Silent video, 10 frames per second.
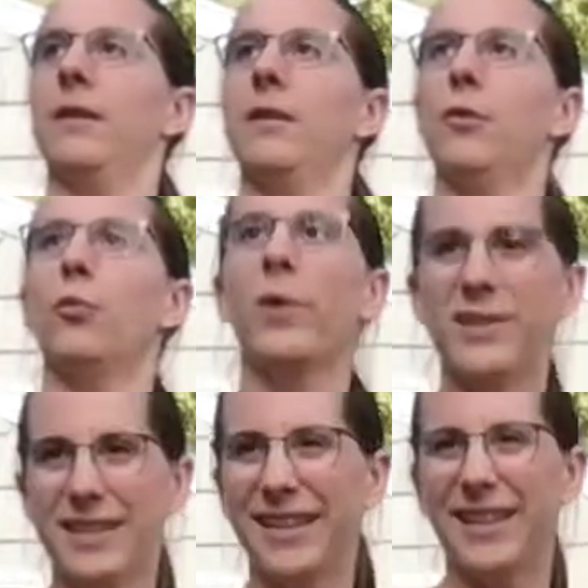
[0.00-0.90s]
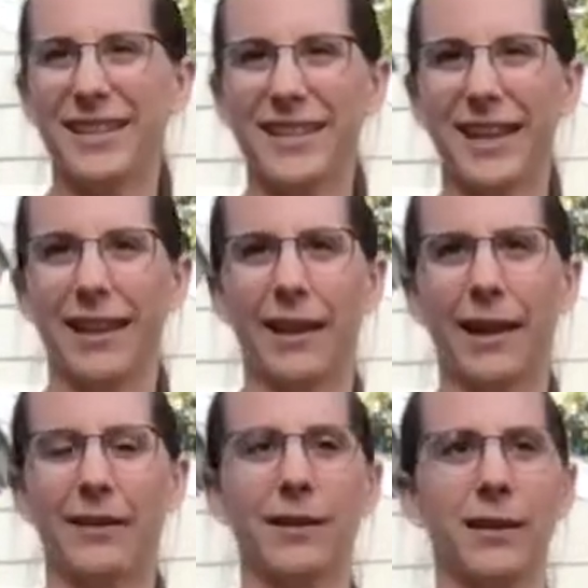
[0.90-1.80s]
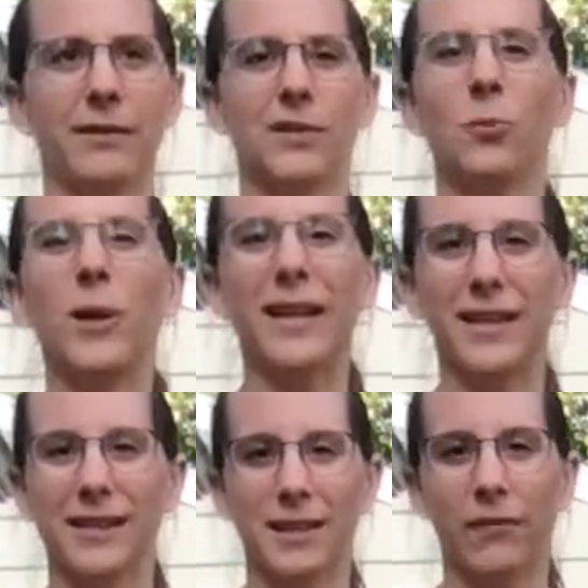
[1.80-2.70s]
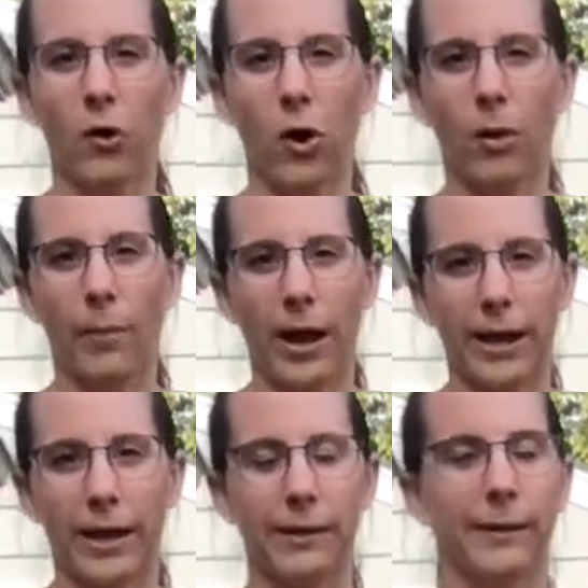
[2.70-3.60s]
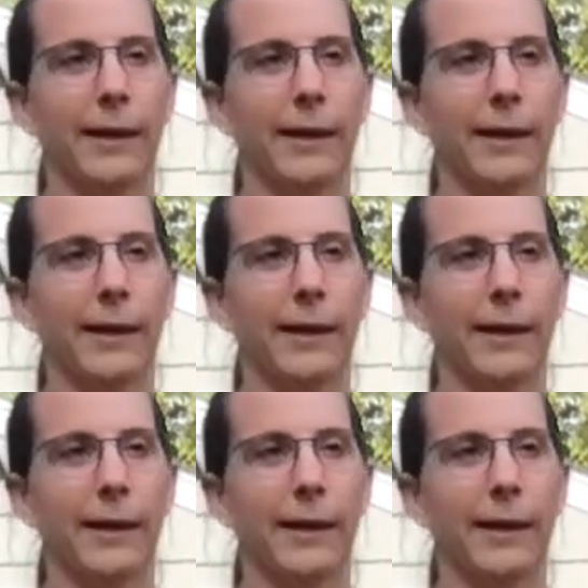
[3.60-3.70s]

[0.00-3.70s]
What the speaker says: the resonance and sweetness of a harmonic.